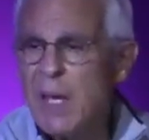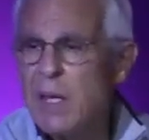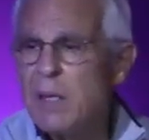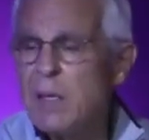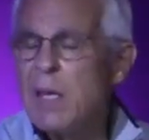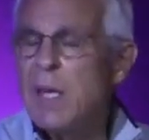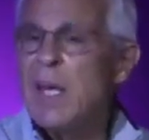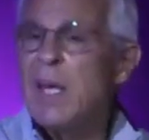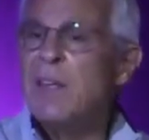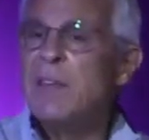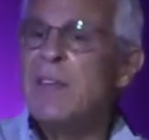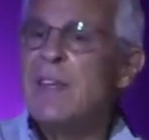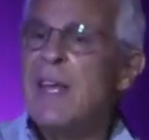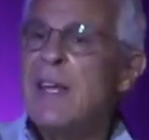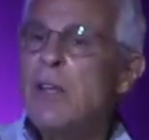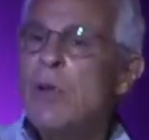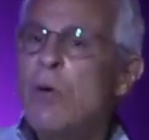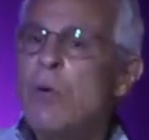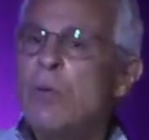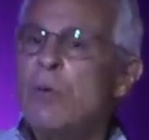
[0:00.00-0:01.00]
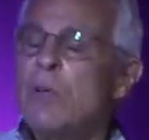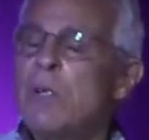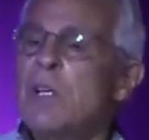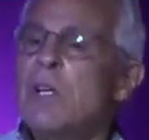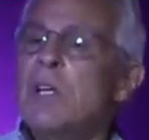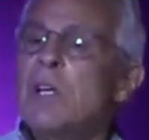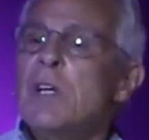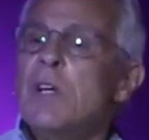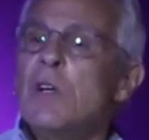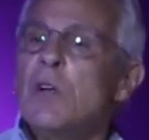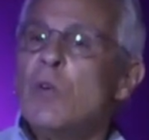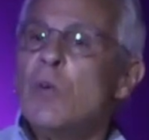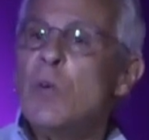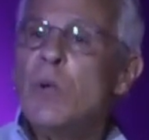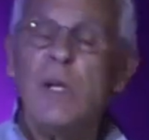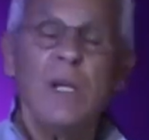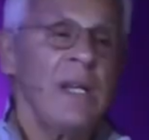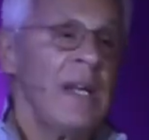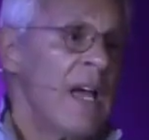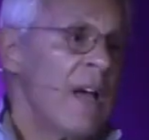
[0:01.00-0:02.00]
And, and they don't
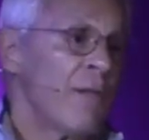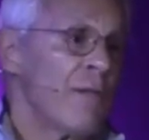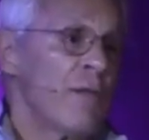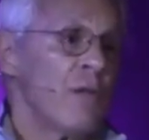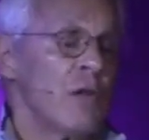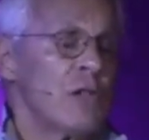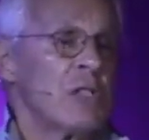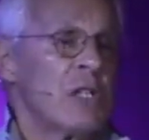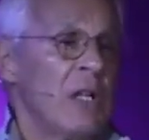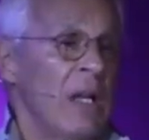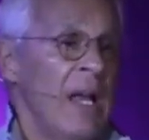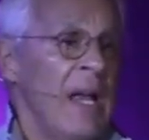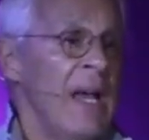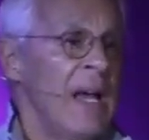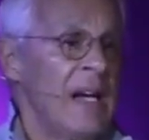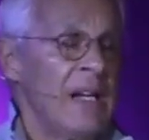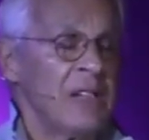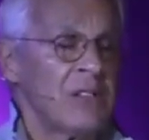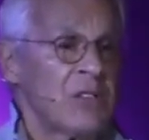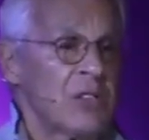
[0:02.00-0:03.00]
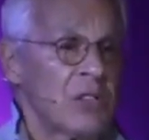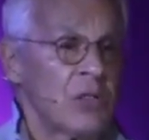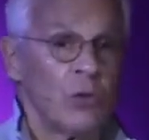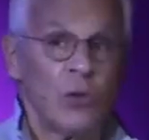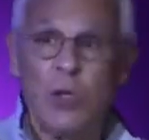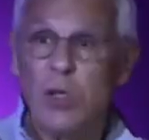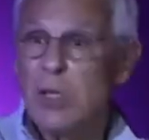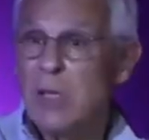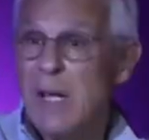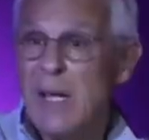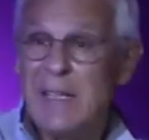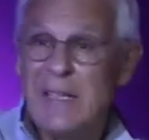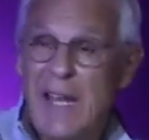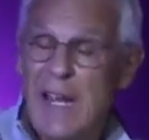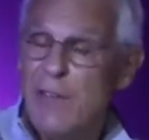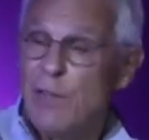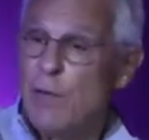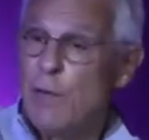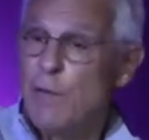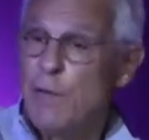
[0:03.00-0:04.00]
really at first glance look
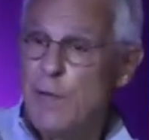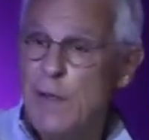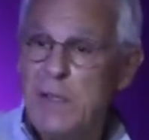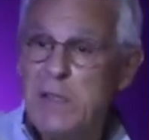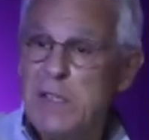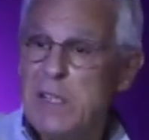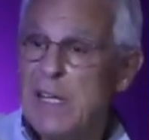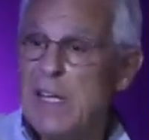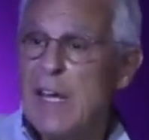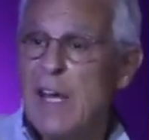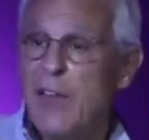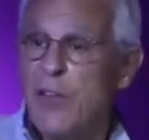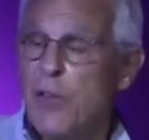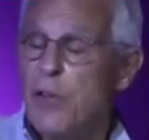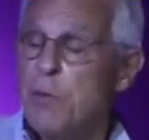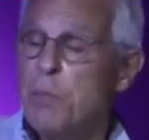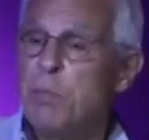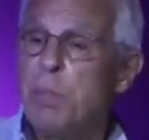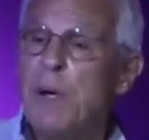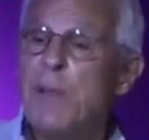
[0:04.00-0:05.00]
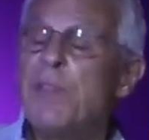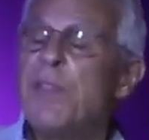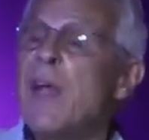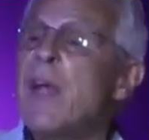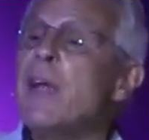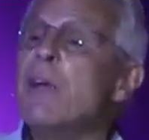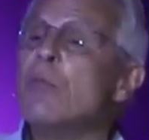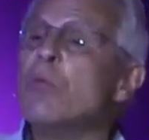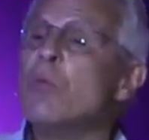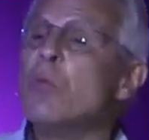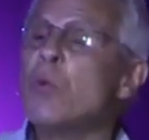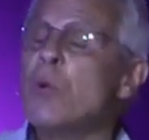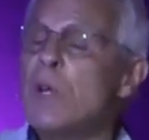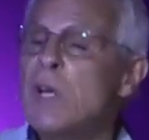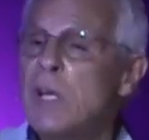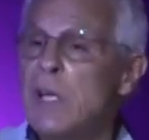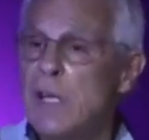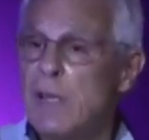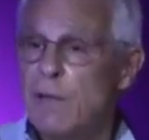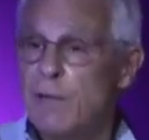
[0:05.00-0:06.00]
like they even fit together, but they
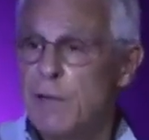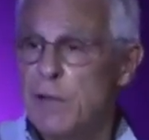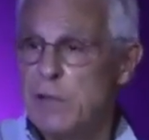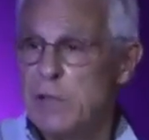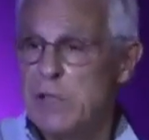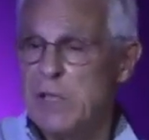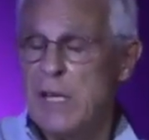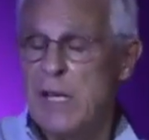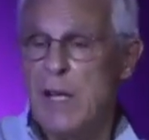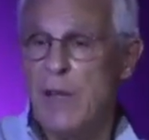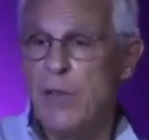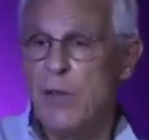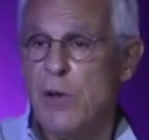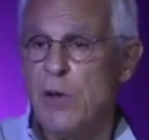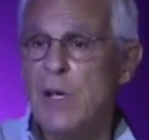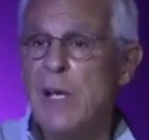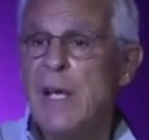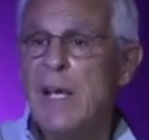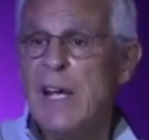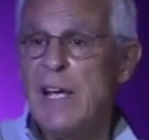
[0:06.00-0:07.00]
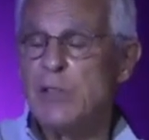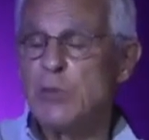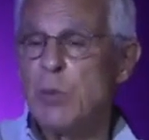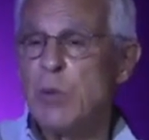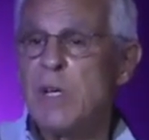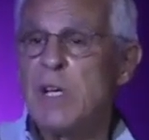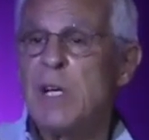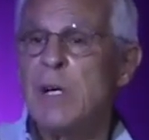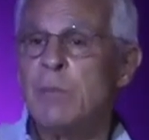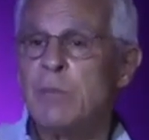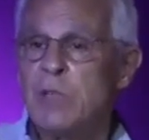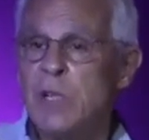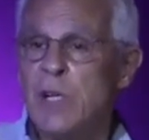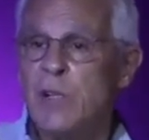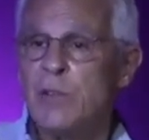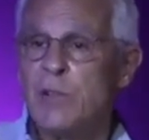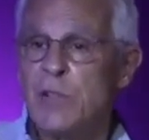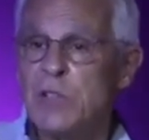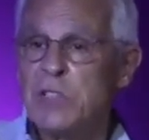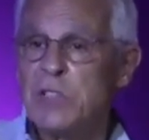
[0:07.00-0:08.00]
really fit together as we come
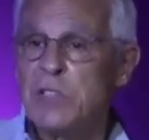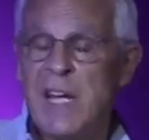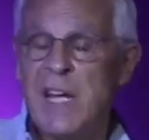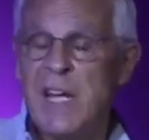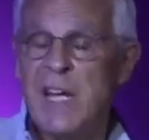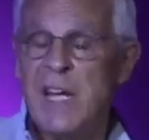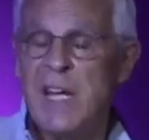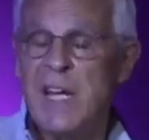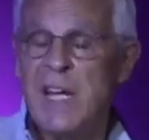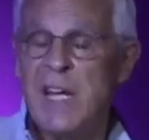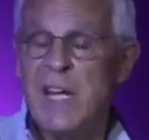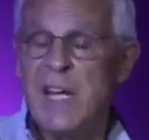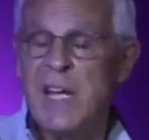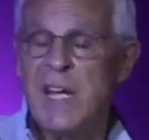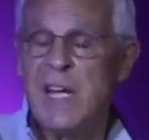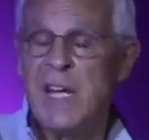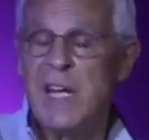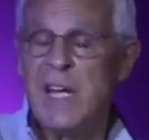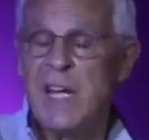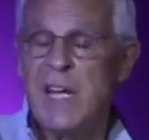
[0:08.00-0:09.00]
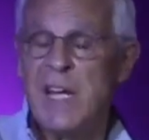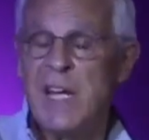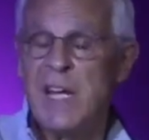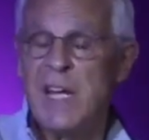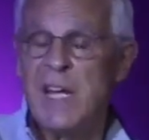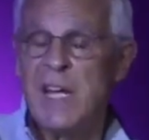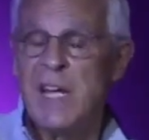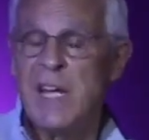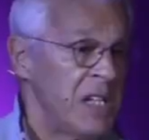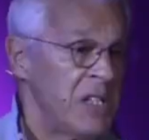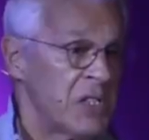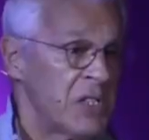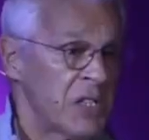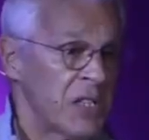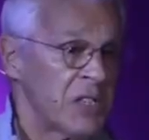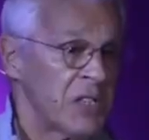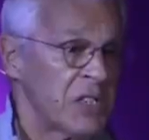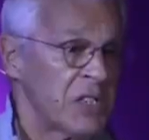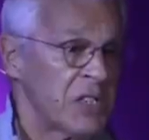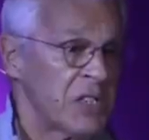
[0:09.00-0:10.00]
to understand what God is trying to
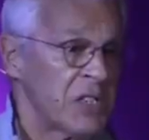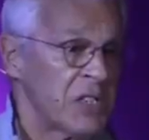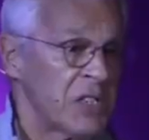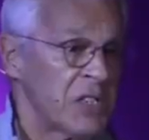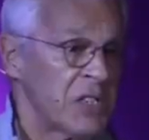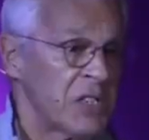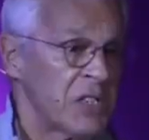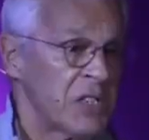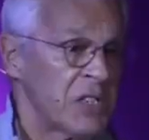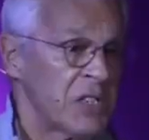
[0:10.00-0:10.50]
teach us here.